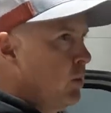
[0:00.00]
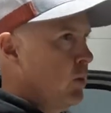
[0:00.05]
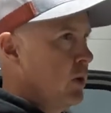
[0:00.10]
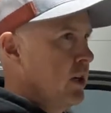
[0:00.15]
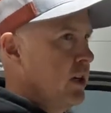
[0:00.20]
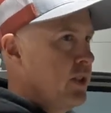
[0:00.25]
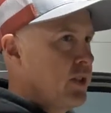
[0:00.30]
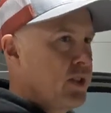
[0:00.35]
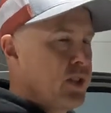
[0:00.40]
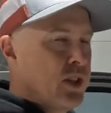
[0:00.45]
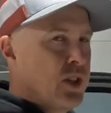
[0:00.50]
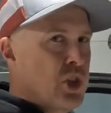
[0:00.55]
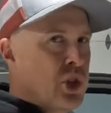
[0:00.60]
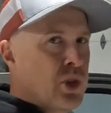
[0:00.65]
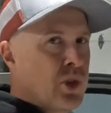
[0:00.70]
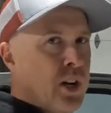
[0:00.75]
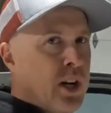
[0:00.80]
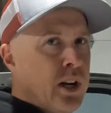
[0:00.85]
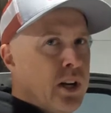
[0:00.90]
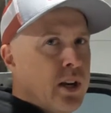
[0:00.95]
was the
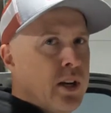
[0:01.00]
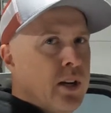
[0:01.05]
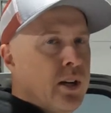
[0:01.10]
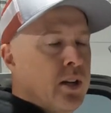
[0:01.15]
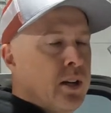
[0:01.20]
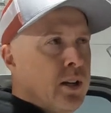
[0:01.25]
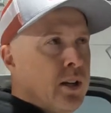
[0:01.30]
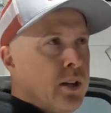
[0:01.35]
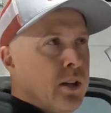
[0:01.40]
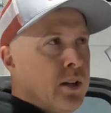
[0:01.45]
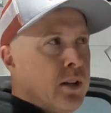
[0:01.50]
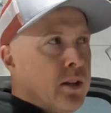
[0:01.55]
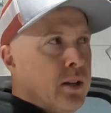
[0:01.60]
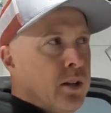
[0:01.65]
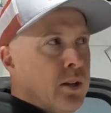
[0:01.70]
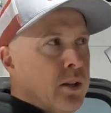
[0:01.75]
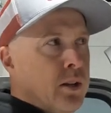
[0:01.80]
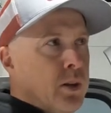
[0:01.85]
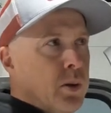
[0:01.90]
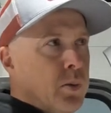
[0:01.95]
truck
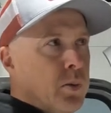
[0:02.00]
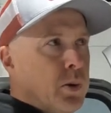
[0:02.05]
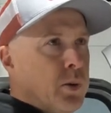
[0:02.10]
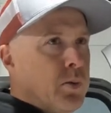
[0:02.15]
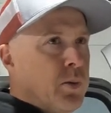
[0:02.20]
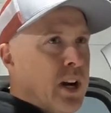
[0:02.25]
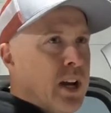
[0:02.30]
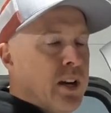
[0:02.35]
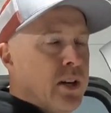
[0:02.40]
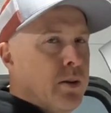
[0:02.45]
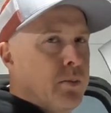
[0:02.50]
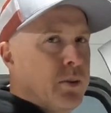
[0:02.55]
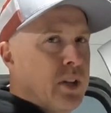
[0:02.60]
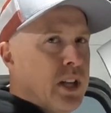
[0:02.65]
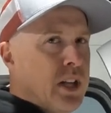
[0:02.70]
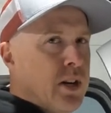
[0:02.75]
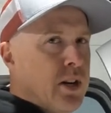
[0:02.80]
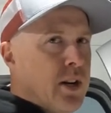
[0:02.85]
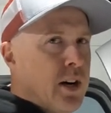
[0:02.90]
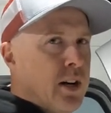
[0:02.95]
would
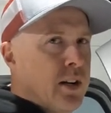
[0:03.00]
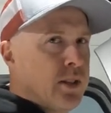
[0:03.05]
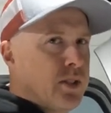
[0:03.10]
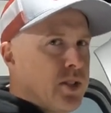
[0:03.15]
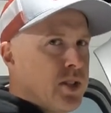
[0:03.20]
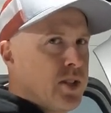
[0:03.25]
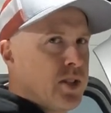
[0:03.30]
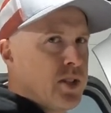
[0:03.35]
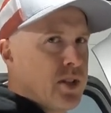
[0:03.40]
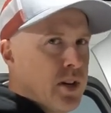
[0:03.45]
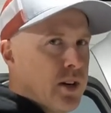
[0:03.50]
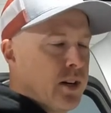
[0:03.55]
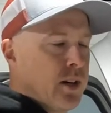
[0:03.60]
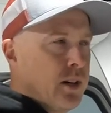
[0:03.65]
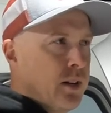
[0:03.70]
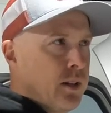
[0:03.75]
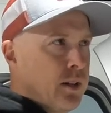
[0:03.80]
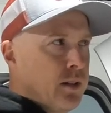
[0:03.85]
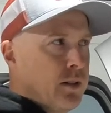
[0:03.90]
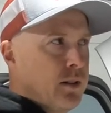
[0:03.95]
randomly not
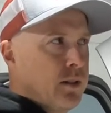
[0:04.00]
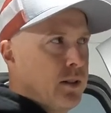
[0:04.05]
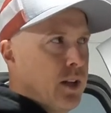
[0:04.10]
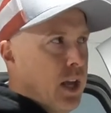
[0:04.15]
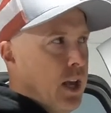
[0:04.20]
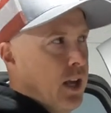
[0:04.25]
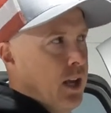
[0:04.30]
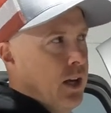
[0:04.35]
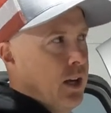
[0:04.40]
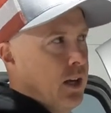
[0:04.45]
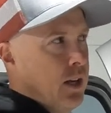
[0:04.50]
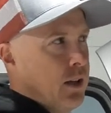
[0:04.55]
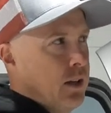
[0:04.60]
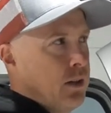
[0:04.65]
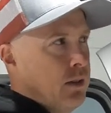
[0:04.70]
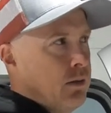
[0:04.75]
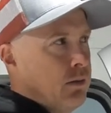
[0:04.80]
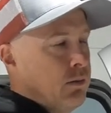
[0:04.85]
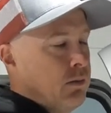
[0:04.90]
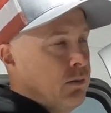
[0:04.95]
start,
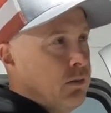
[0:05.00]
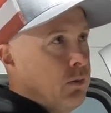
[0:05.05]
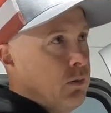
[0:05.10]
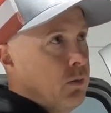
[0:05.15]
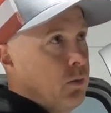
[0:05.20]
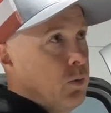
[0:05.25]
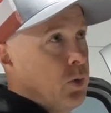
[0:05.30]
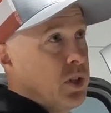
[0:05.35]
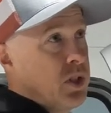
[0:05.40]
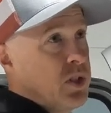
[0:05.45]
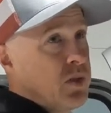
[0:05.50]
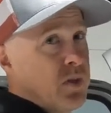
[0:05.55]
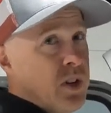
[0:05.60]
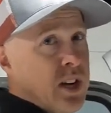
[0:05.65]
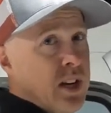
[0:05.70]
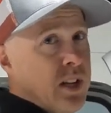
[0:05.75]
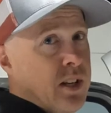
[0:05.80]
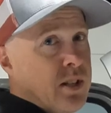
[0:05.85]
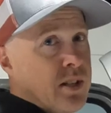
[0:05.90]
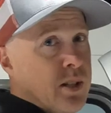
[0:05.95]
and once
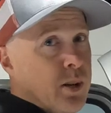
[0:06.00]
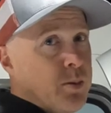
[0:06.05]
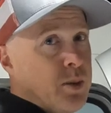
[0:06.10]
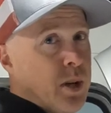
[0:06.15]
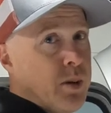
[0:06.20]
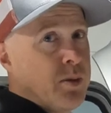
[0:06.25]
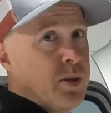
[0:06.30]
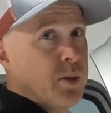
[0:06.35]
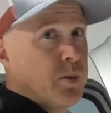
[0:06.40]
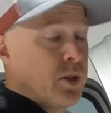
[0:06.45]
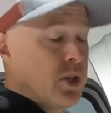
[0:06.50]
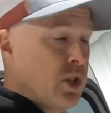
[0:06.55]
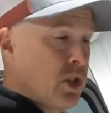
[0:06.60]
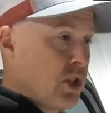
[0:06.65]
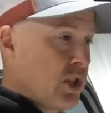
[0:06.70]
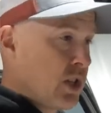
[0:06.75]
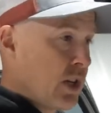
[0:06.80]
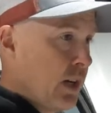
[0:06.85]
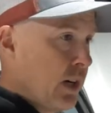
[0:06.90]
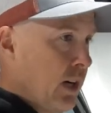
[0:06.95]
running, sometimes it would
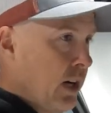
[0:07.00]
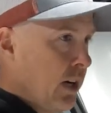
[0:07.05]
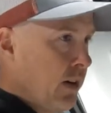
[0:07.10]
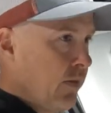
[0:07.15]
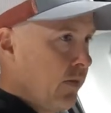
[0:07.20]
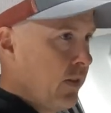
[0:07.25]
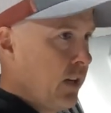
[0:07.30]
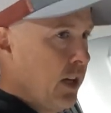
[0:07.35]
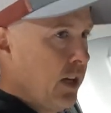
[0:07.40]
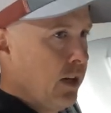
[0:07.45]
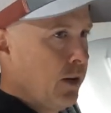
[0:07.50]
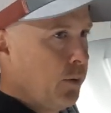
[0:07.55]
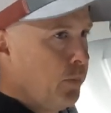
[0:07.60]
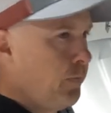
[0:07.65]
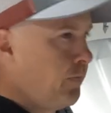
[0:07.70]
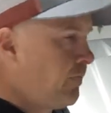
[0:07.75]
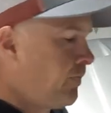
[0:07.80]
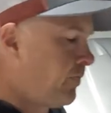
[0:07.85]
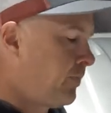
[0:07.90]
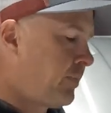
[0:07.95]
just shut off. Now,
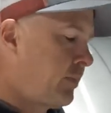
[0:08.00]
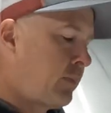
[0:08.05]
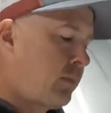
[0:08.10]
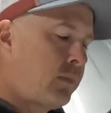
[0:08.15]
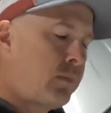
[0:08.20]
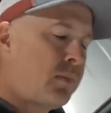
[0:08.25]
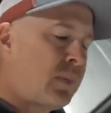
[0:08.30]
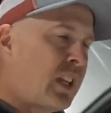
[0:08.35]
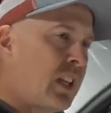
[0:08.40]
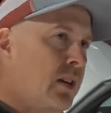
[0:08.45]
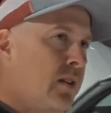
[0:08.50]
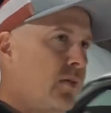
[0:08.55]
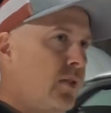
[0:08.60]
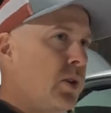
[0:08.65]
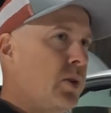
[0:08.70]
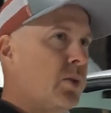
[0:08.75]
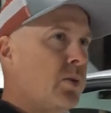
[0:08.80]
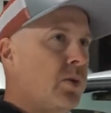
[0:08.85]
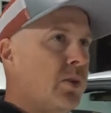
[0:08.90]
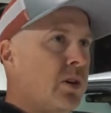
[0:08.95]
if
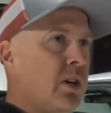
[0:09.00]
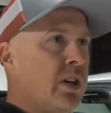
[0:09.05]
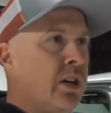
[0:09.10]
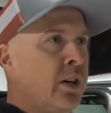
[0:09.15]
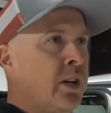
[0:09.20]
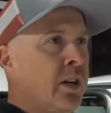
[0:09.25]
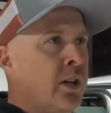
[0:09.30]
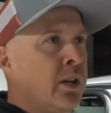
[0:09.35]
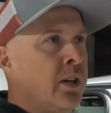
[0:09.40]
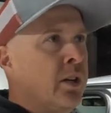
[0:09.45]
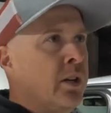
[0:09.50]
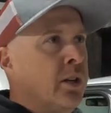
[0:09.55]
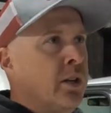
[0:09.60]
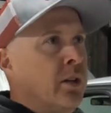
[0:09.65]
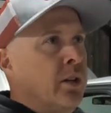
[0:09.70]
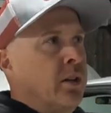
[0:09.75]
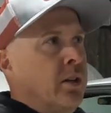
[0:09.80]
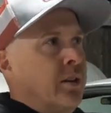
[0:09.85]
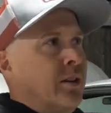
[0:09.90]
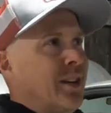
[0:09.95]
you're
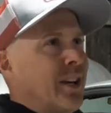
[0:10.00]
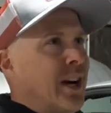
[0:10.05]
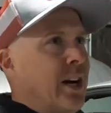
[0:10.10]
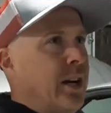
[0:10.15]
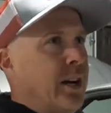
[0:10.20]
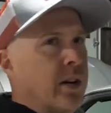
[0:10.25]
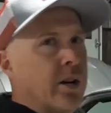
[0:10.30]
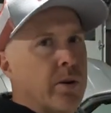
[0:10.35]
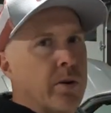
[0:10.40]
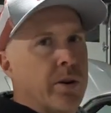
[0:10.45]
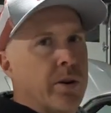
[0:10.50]
kind of